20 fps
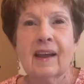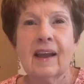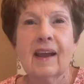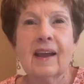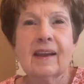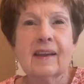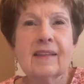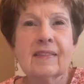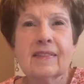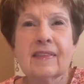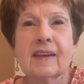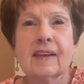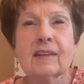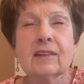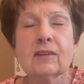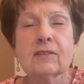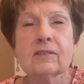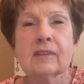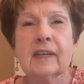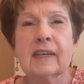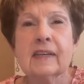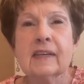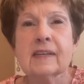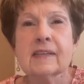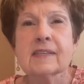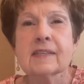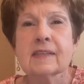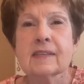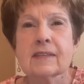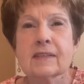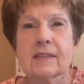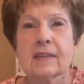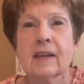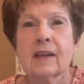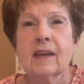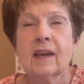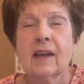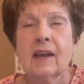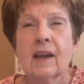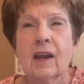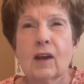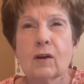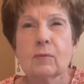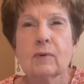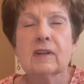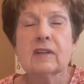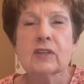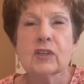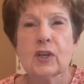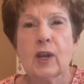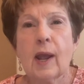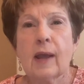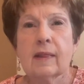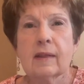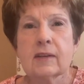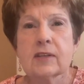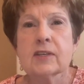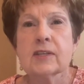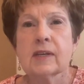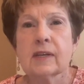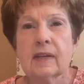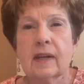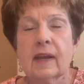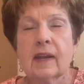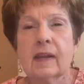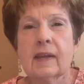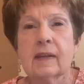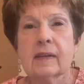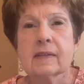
I think loneliness is a real challenge today,